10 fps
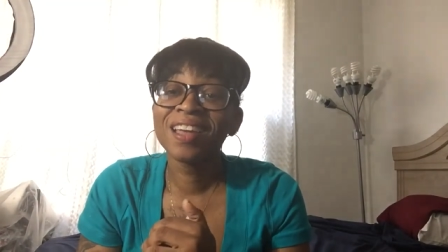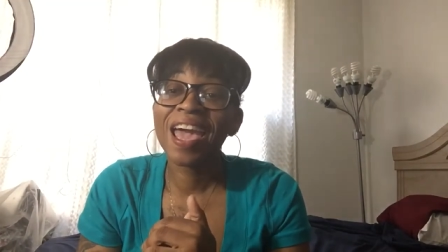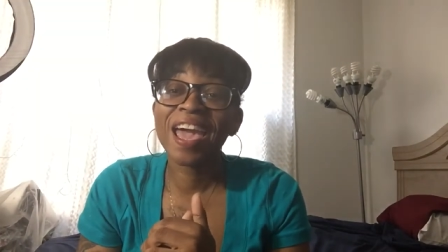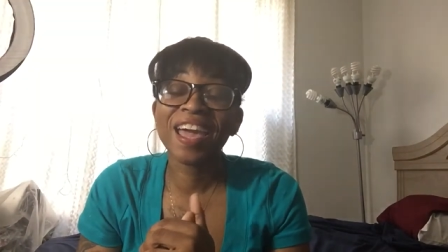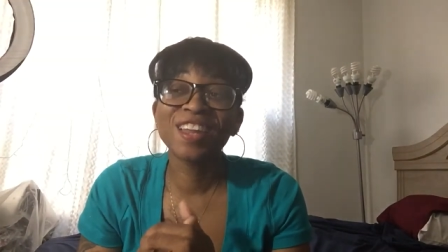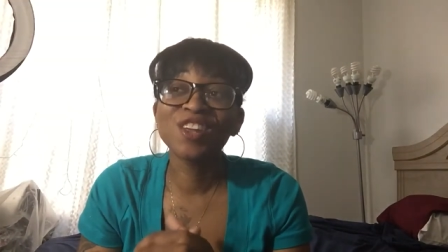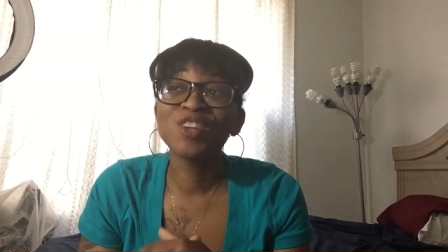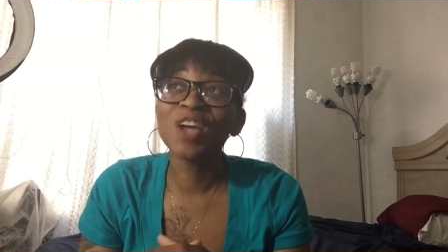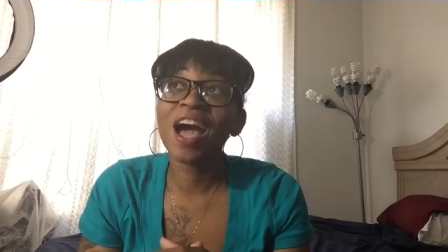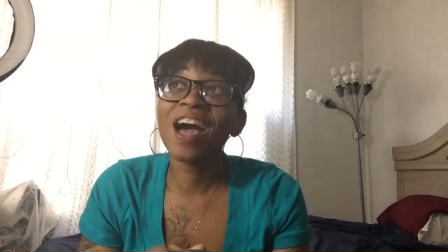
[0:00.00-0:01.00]
And
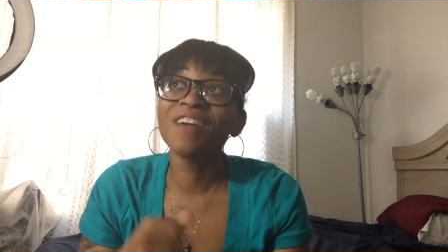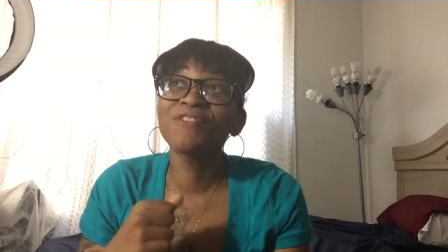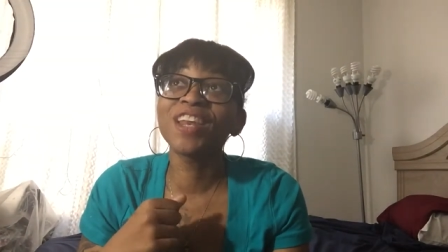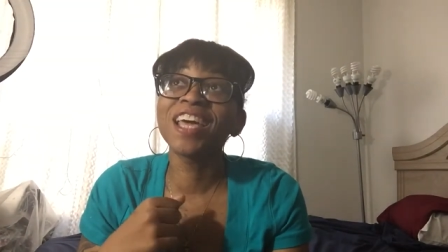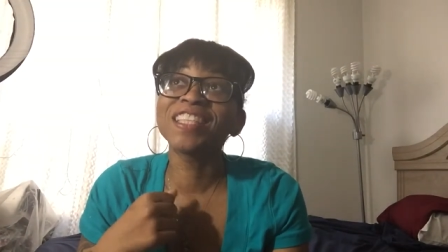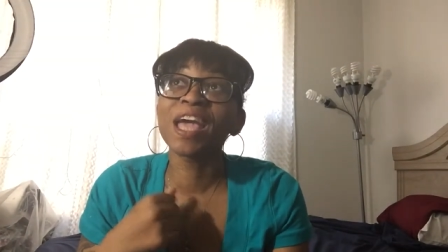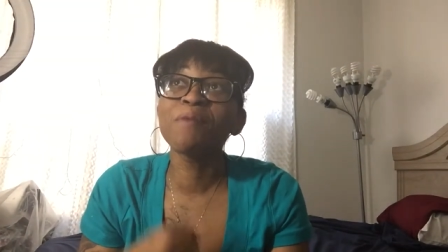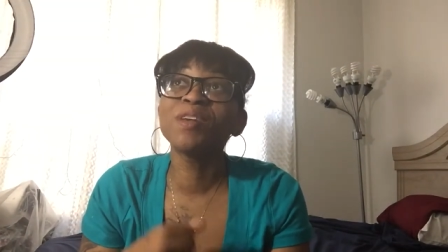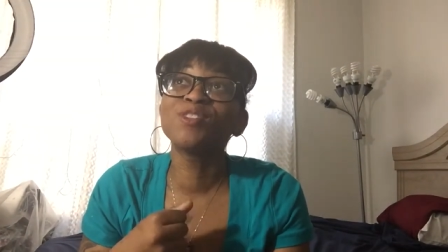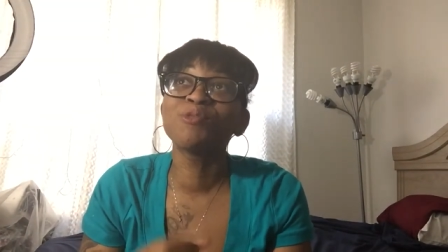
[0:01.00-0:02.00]
I feel like
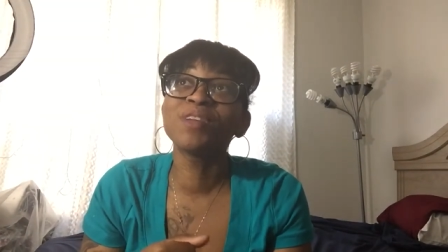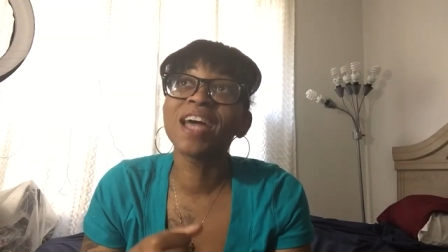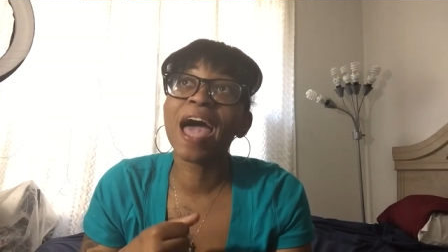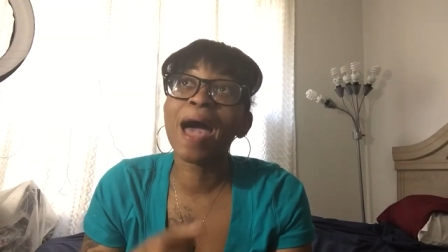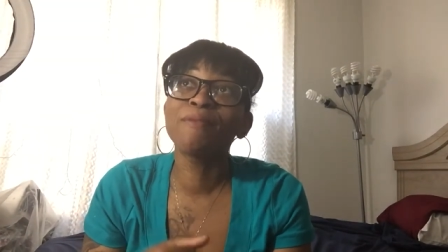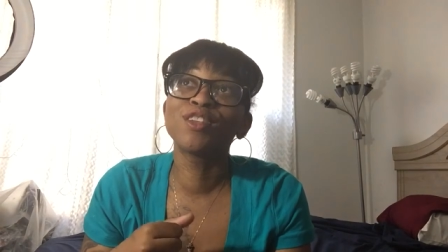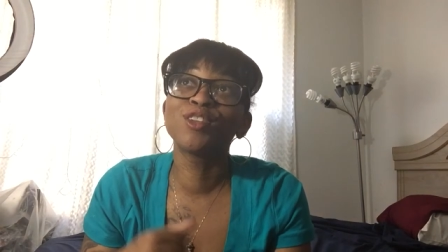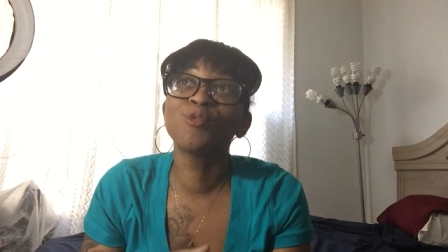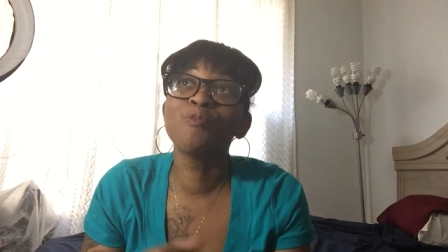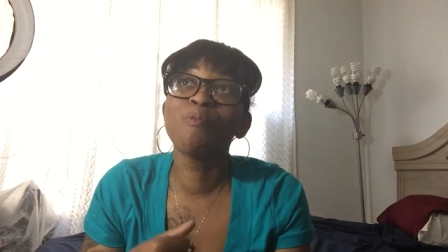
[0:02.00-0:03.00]
they be doing the
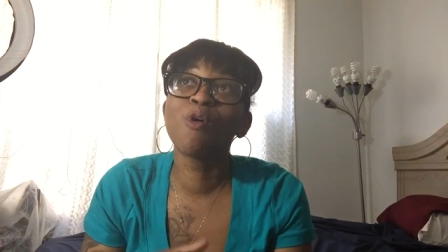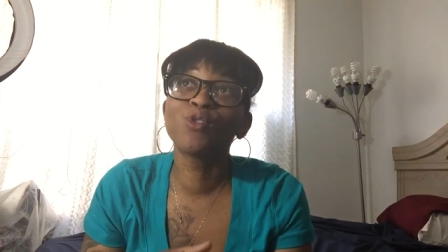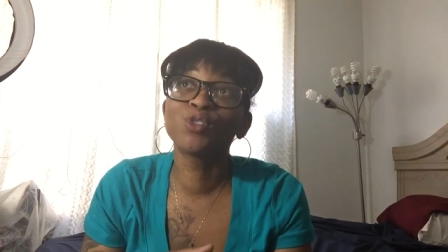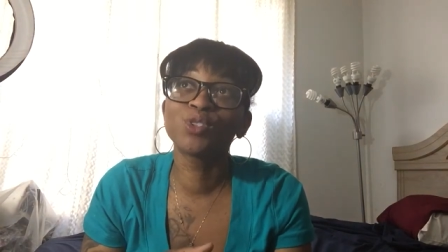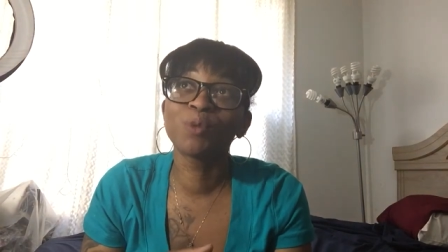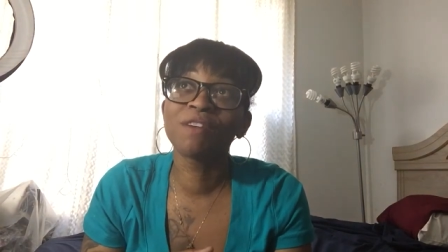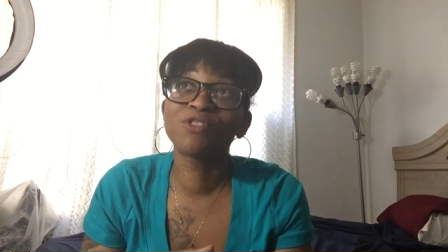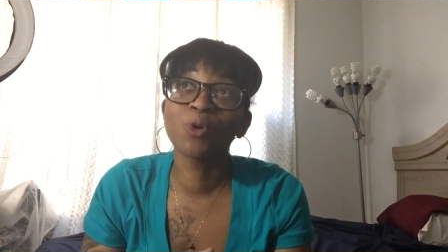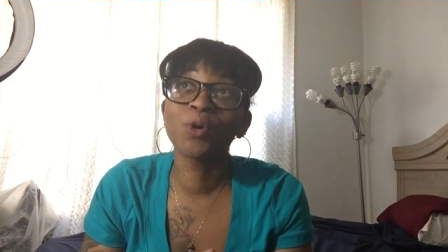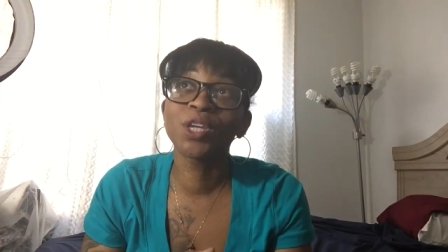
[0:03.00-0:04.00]
absolute most
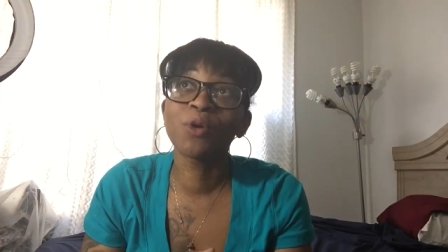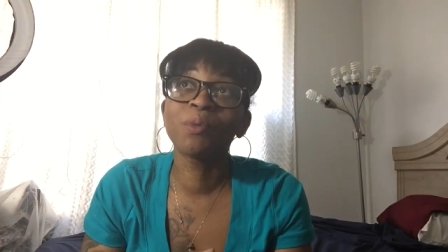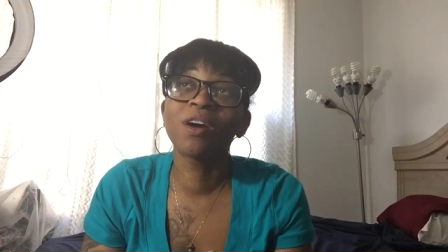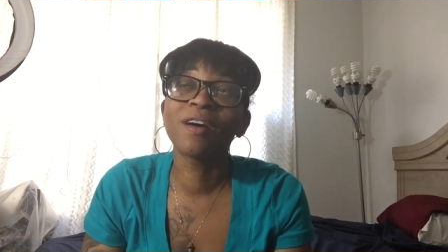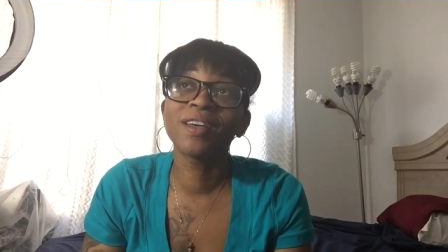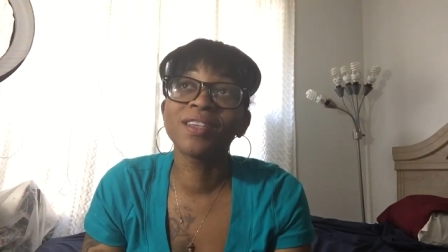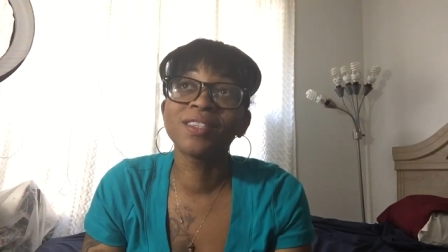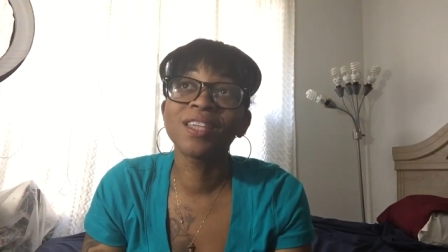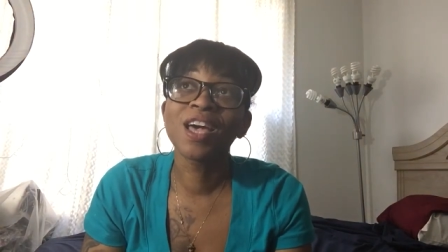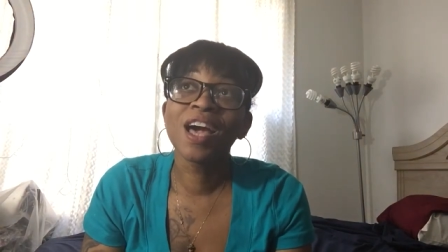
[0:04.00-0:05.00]
with Tokyo
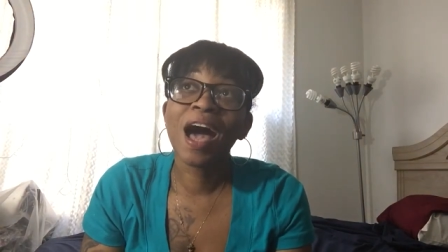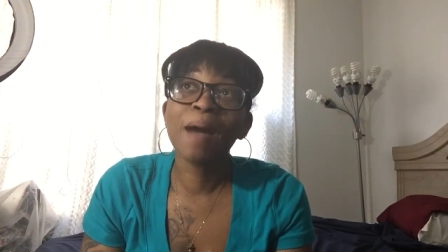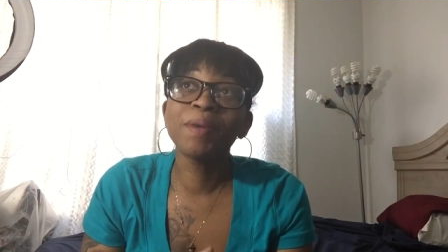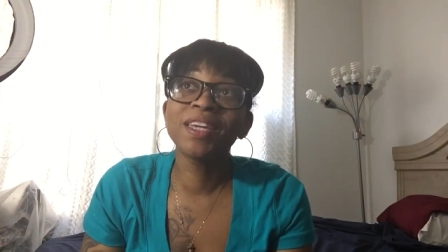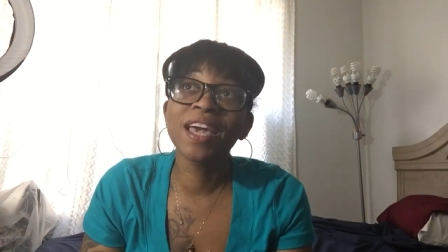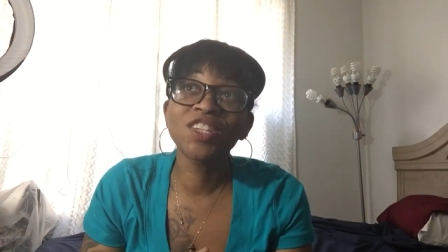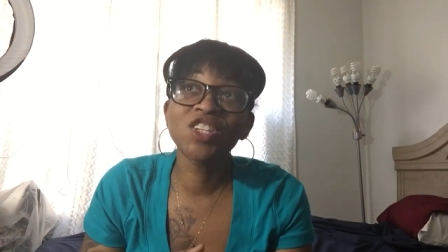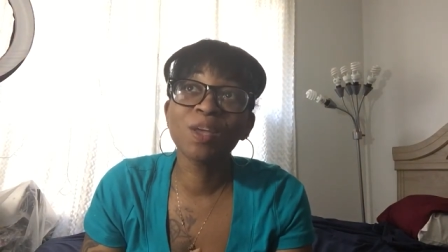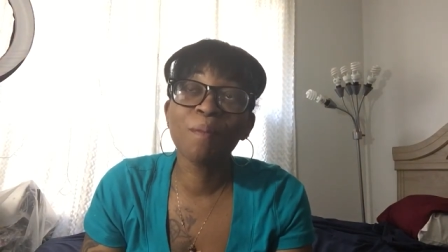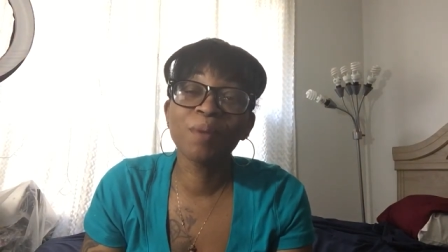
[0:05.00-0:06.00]
because, I mean, yes,
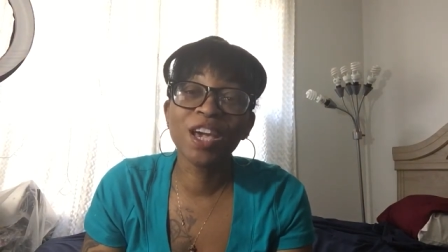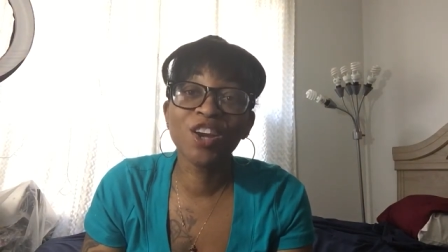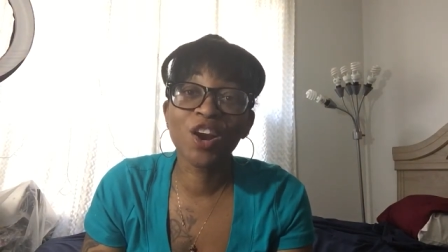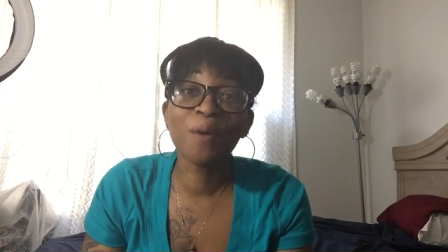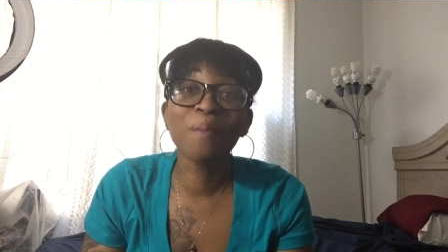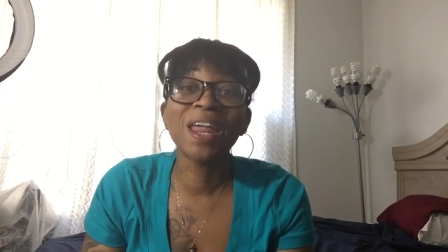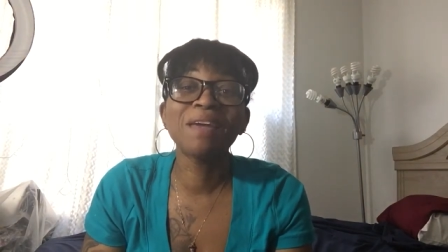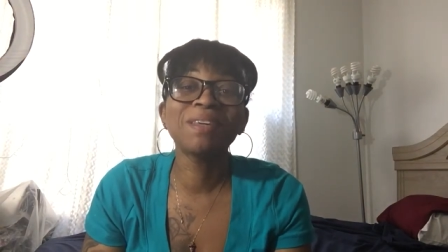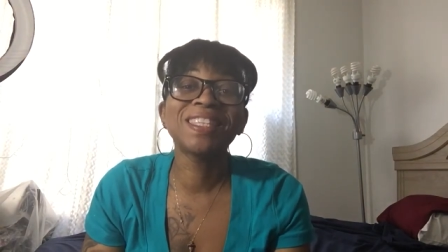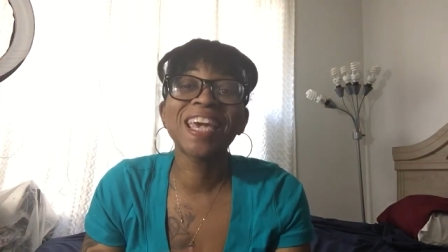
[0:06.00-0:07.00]
she's a big girl, but
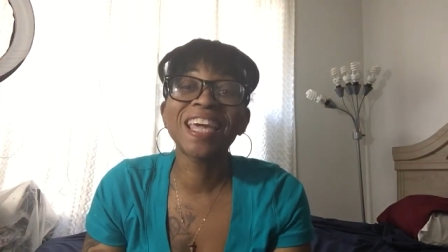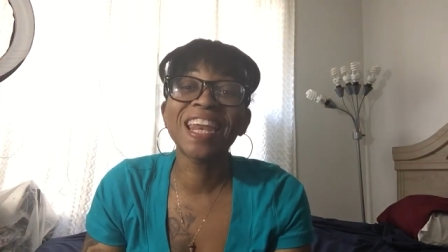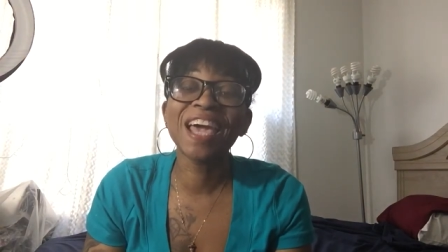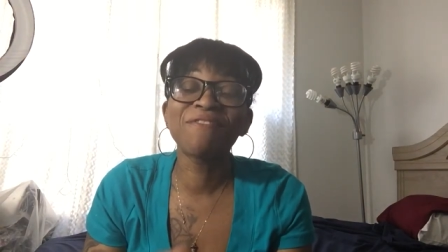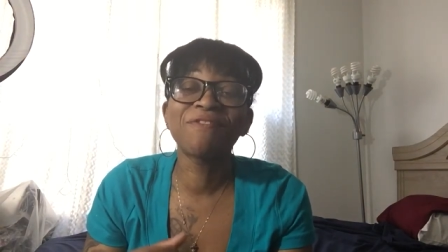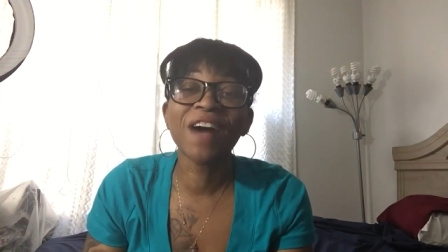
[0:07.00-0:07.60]
it be taking like